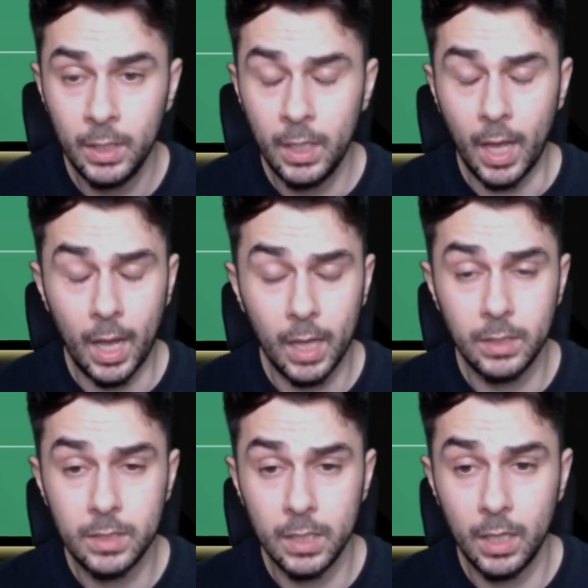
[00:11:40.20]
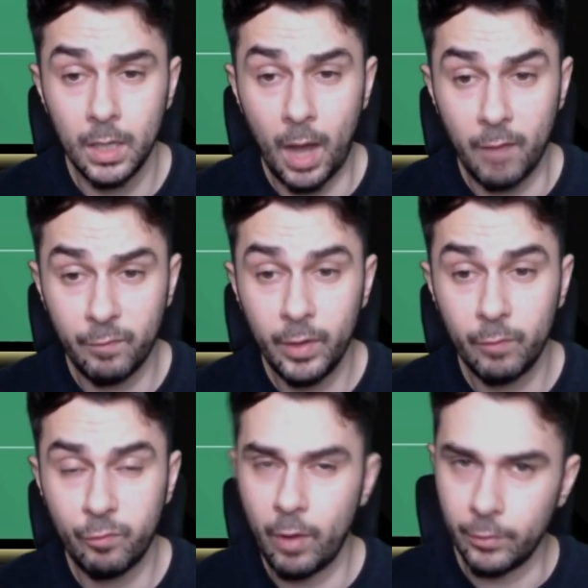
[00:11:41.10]
And I think
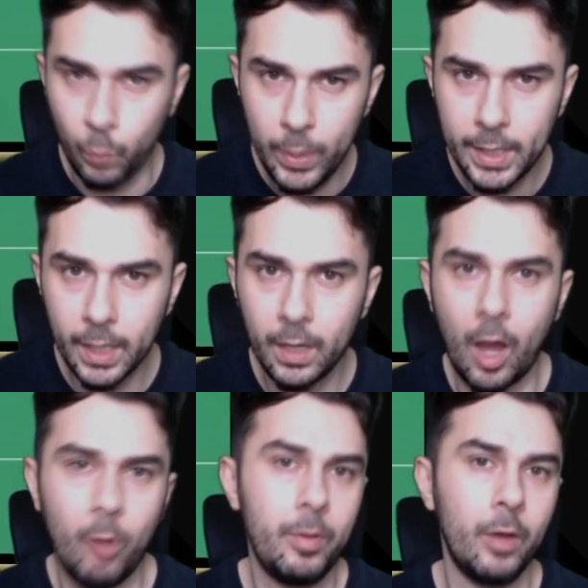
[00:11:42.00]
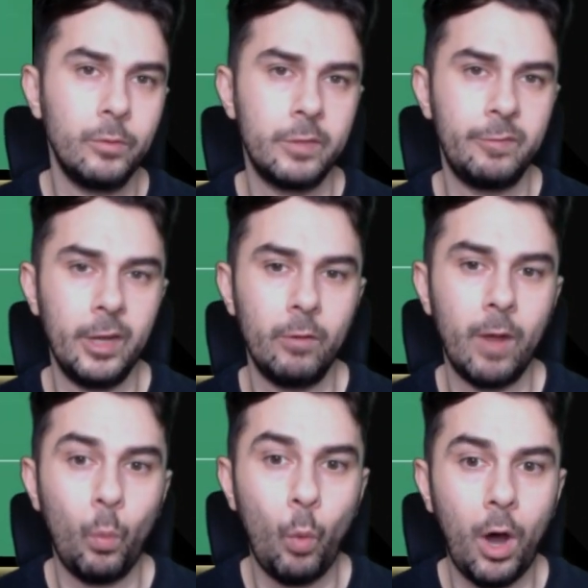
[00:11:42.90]
throughout the weekend, I'll be able to figure
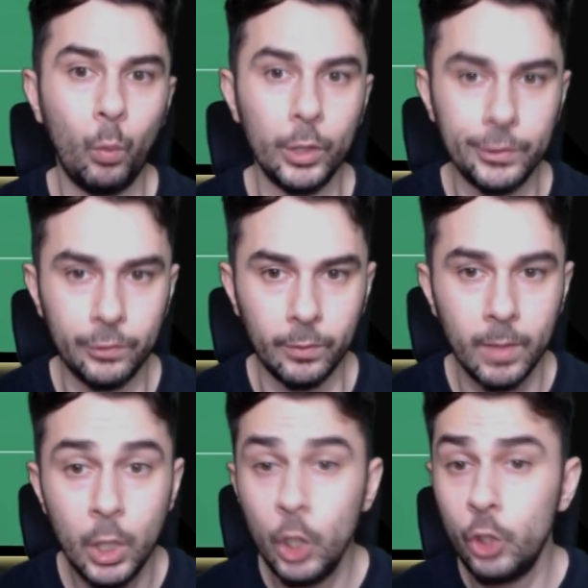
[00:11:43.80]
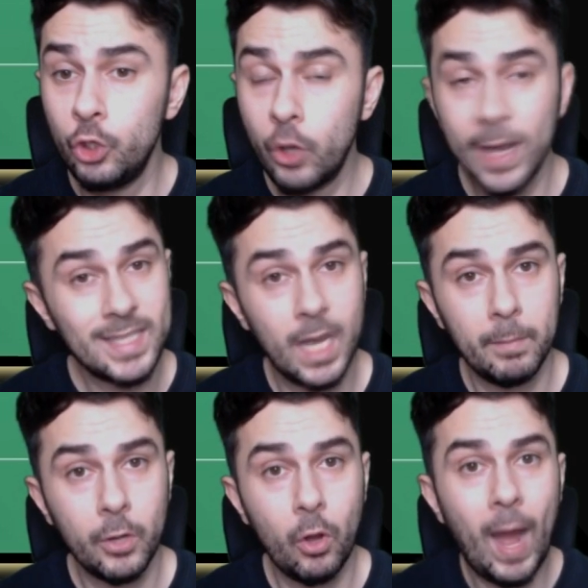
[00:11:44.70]
out what I want to do. You guys let
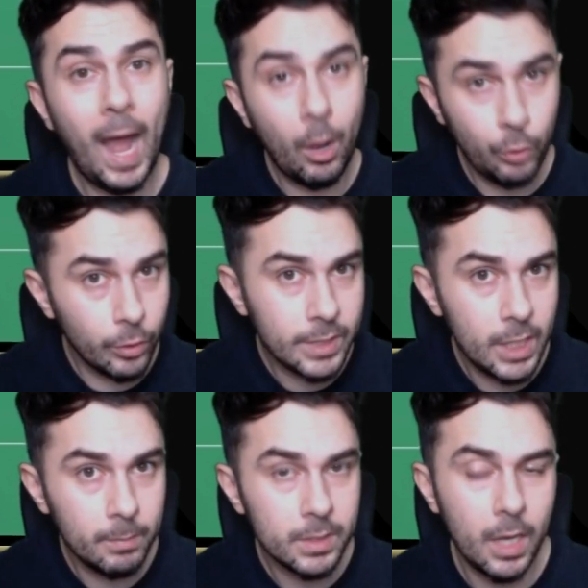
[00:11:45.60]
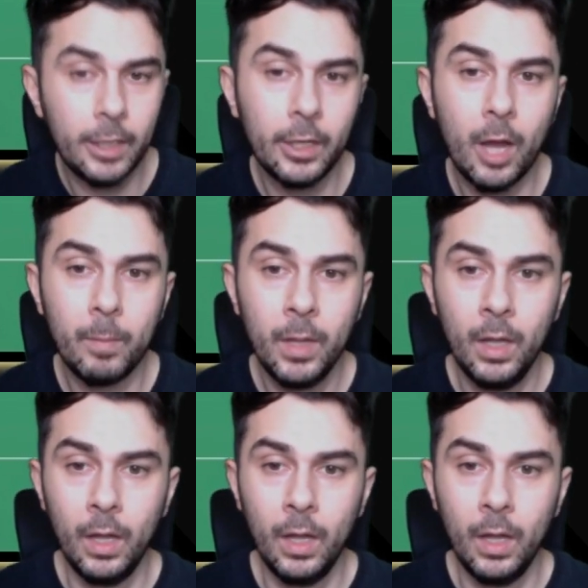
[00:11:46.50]
me know how your team is lining up.